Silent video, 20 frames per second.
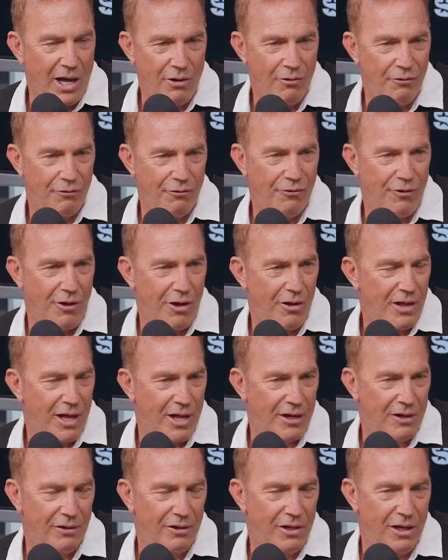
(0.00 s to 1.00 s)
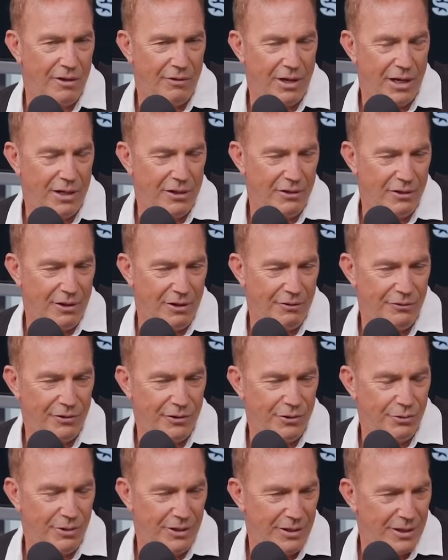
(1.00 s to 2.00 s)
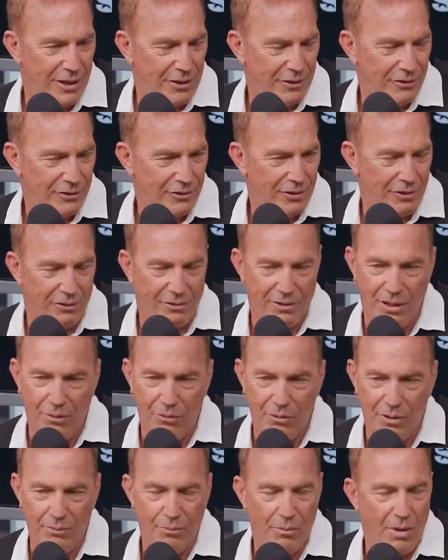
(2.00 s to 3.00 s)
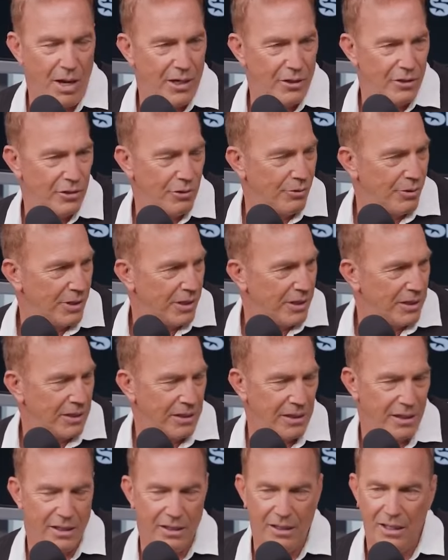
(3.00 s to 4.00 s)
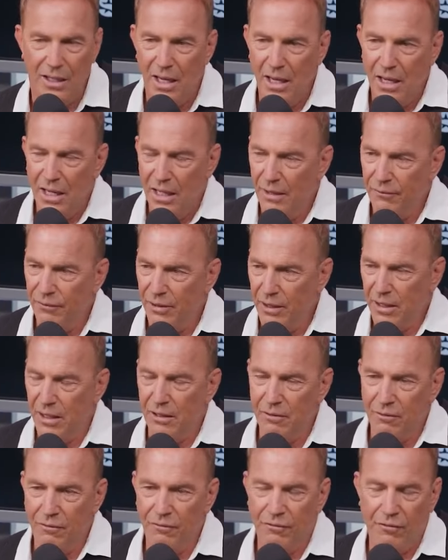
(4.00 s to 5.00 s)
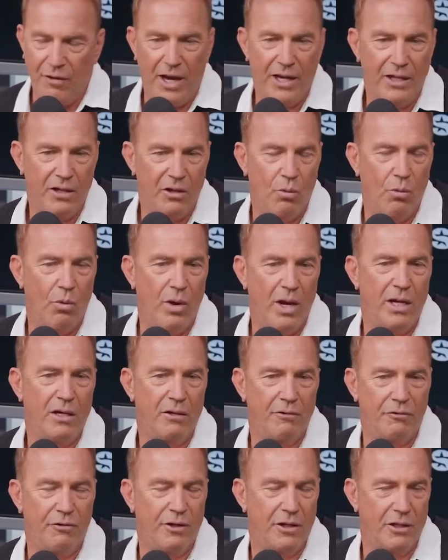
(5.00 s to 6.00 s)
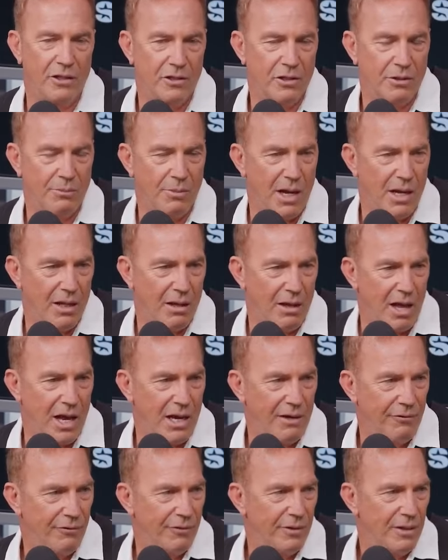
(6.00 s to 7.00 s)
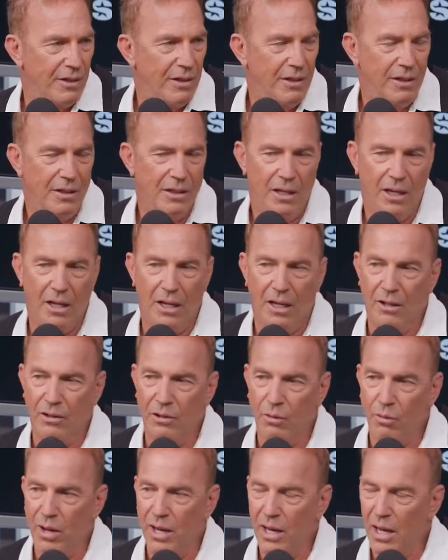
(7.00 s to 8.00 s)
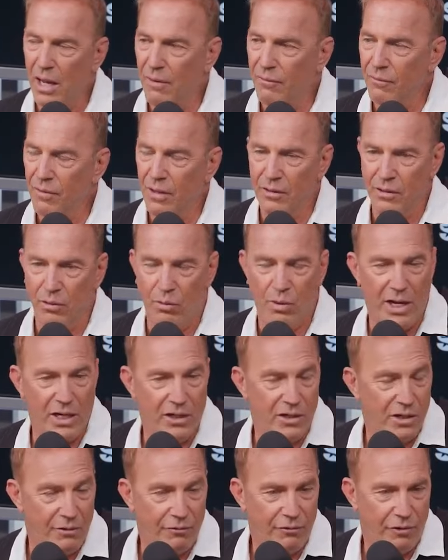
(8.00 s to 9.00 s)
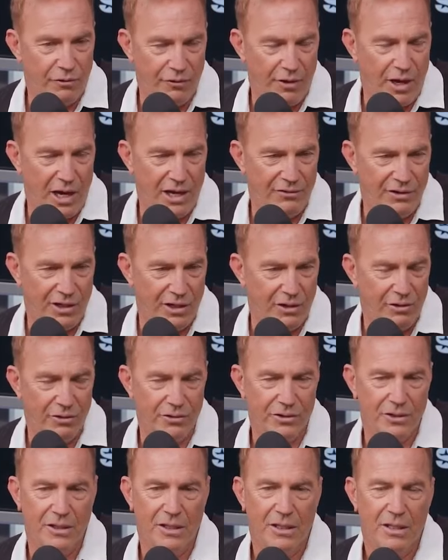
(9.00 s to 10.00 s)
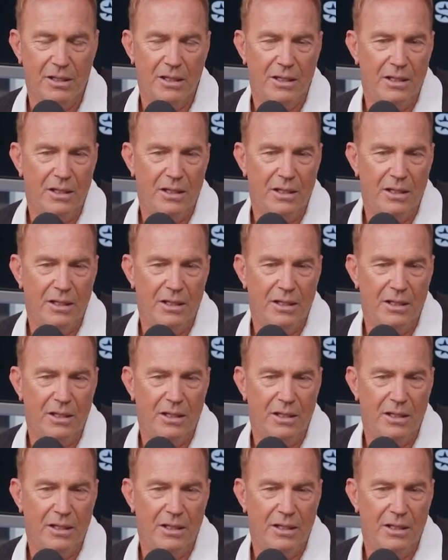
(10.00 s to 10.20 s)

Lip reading: I don't fall out of love. I love doing Yellowstone. I wouldn't mind doing it again if it can find the way to fit into my life the way it did for 5 years.